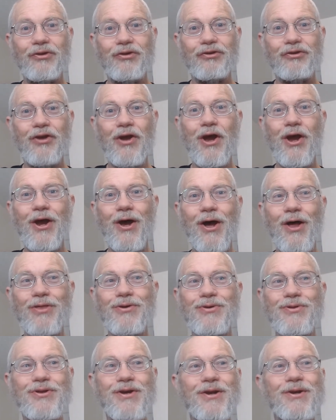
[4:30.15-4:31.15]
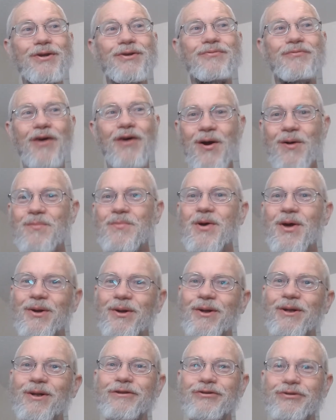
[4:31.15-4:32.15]
to say other than
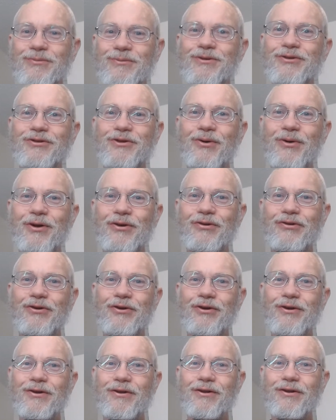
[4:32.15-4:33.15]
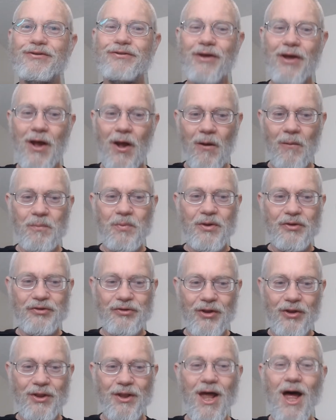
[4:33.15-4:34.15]
environmentalism is going to help
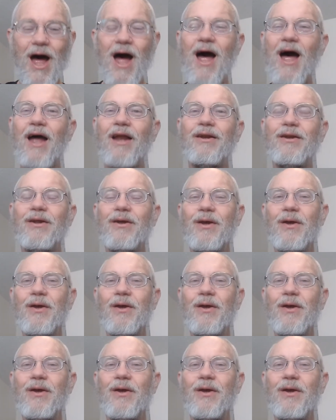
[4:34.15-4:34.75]
us a lot